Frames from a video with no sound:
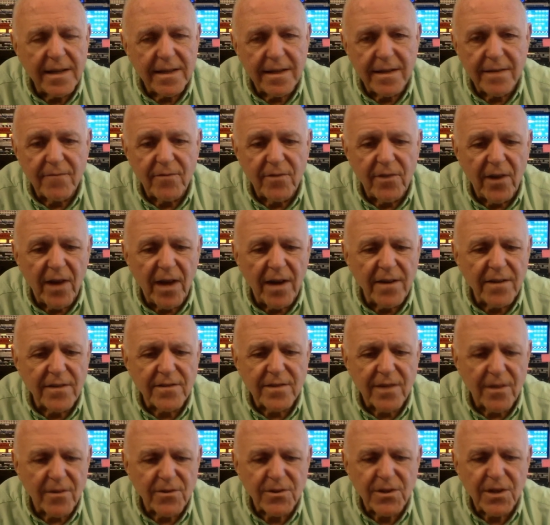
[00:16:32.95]
Didn't
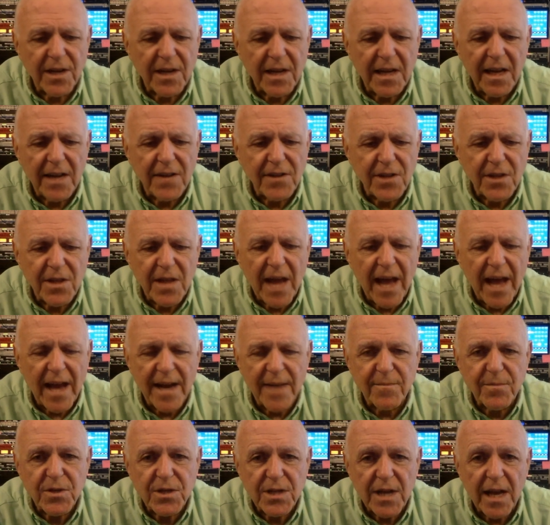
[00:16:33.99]
realize I was going to get you that
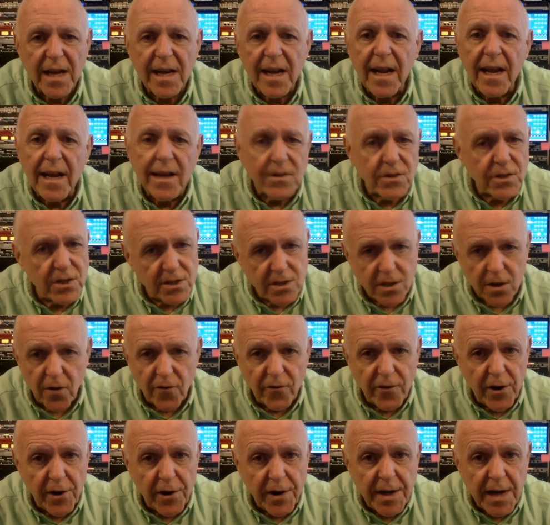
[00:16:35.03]
upset.
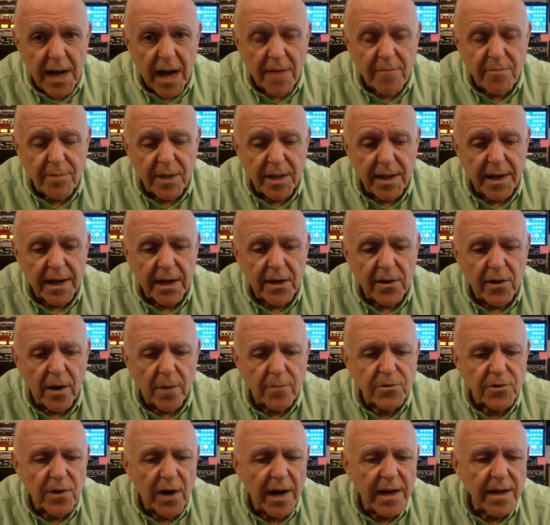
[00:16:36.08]
Still very non-political.
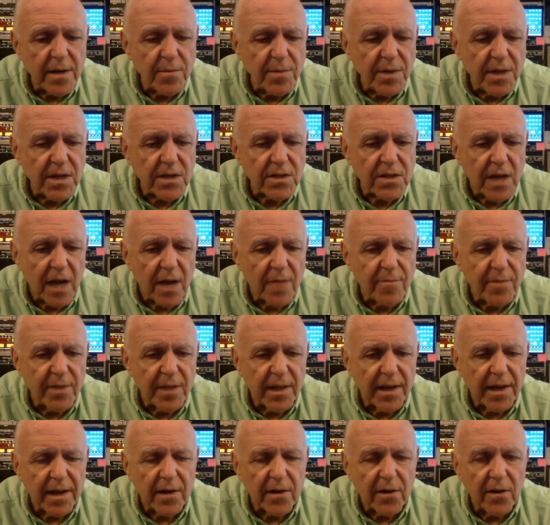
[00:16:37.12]
I'm trying to be as
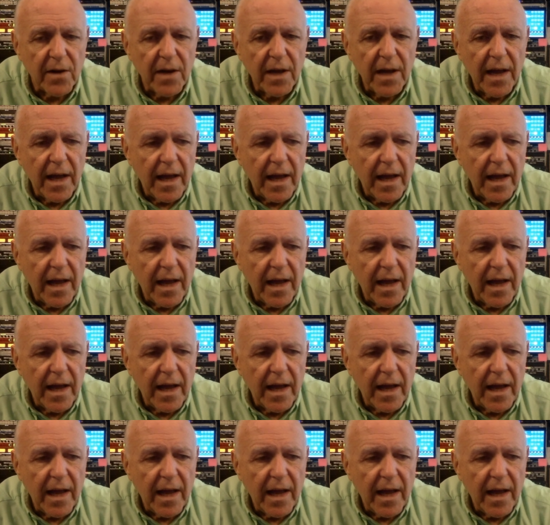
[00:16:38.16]
non-political